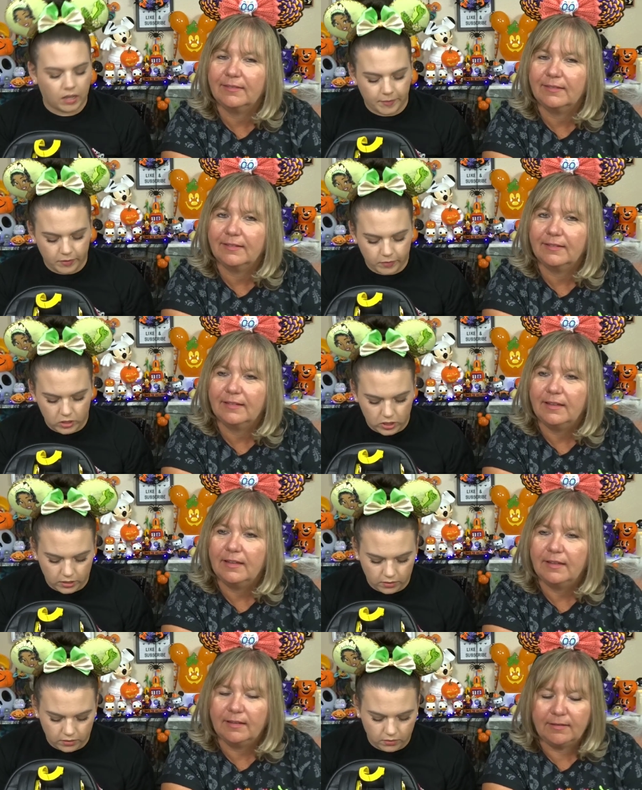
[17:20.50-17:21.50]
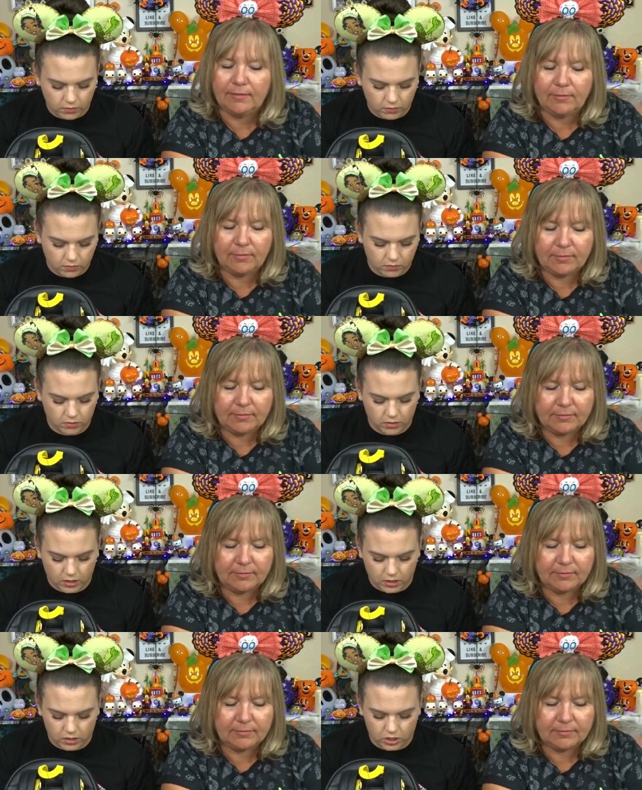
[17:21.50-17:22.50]
Speaker 1: I really share.
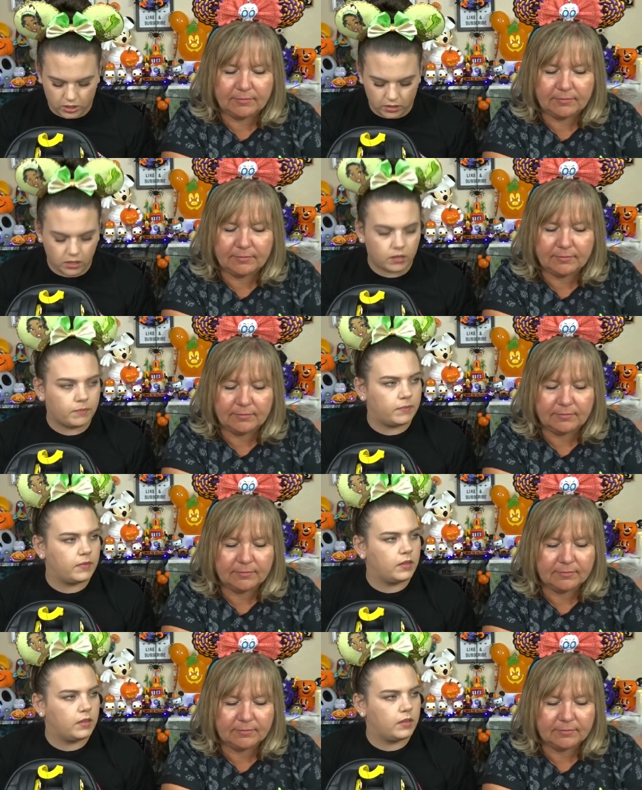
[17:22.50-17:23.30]
I'll share them.